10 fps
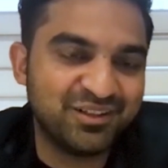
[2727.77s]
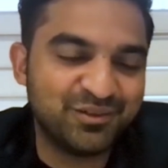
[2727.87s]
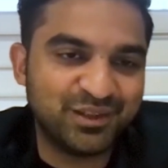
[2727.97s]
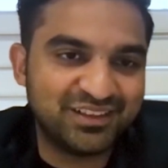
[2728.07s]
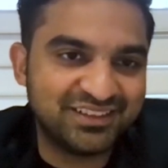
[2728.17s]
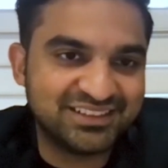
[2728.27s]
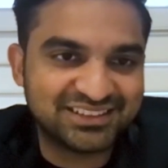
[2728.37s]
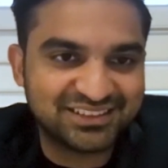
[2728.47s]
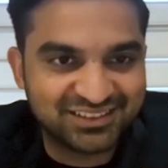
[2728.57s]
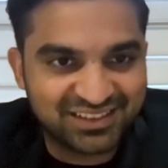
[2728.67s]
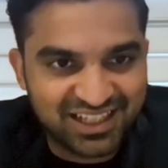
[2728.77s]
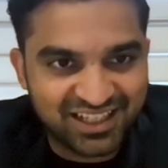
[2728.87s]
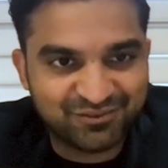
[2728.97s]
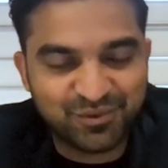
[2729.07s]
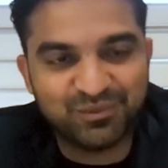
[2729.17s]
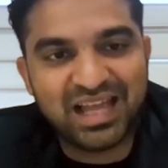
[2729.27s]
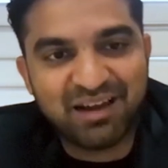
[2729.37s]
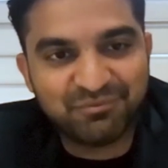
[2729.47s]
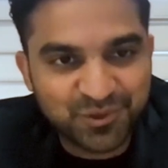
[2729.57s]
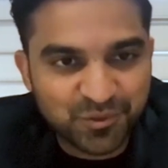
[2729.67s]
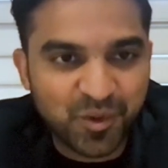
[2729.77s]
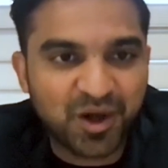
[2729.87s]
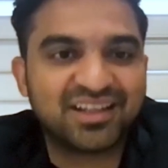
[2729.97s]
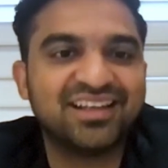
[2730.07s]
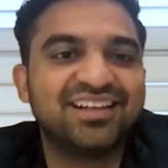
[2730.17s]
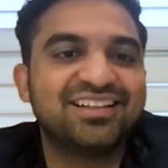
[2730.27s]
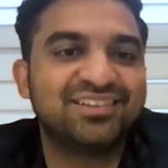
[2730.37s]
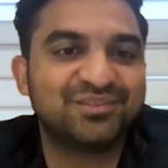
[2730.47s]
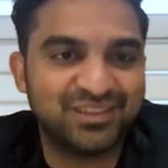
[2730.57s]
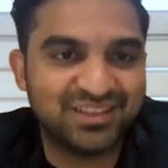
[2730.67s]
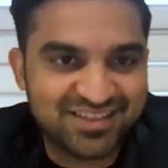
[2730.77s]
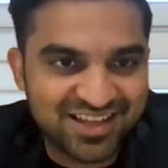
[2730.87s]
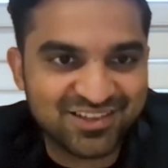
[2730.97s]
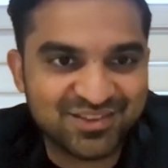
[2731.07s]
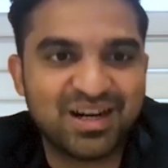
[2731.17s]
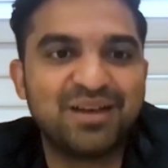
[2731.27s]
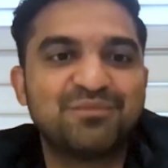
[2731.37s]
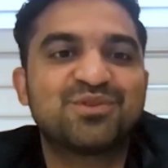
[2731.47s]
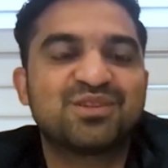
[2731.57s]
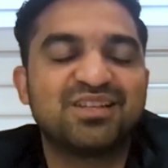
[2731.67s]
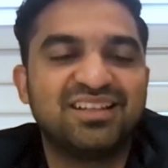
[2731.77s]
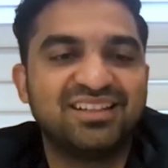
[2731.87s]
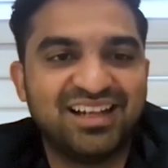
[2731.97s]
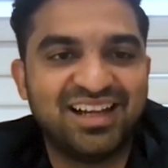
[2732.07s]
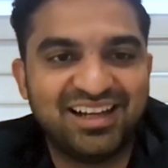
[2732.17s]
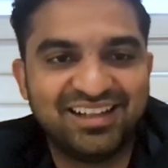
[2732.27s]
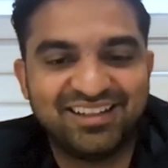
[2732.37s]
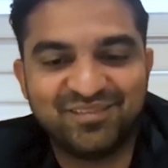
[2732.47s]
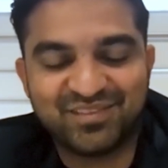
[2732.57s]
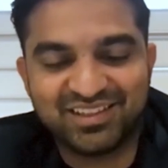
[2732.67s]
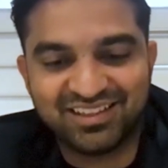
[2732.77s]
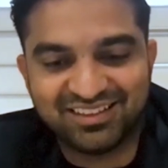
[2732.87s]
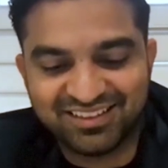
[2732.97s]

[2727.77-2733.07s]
whether it's from lab to market with the sales reps, the